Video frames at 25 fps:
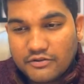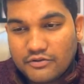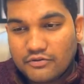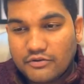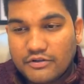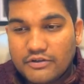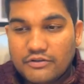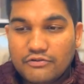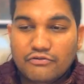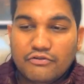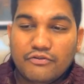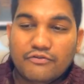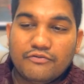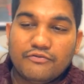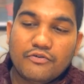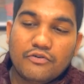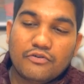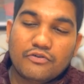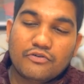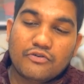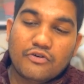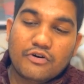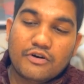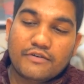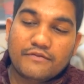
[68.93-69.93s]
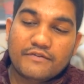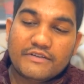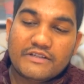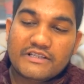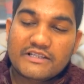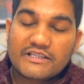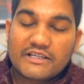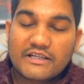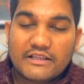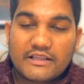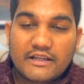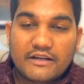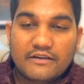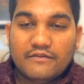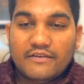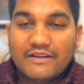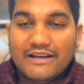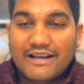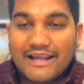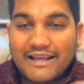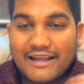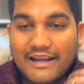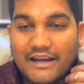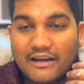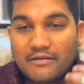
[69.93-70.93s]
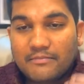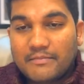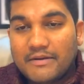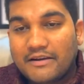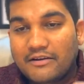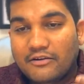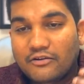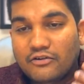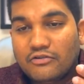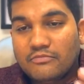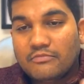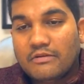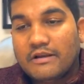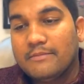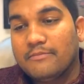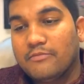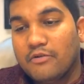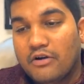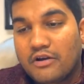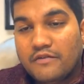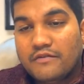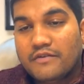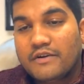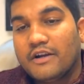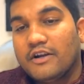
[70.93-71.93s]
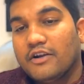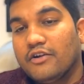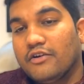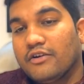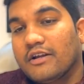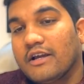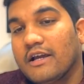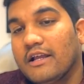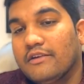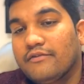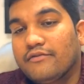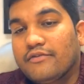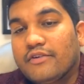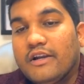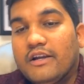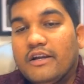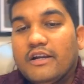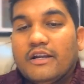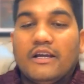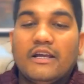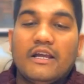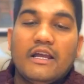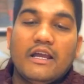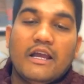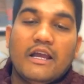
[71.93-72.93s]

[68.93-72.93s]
showing you a photo, or will say that, will I get married to my boyfriend or girlfriend?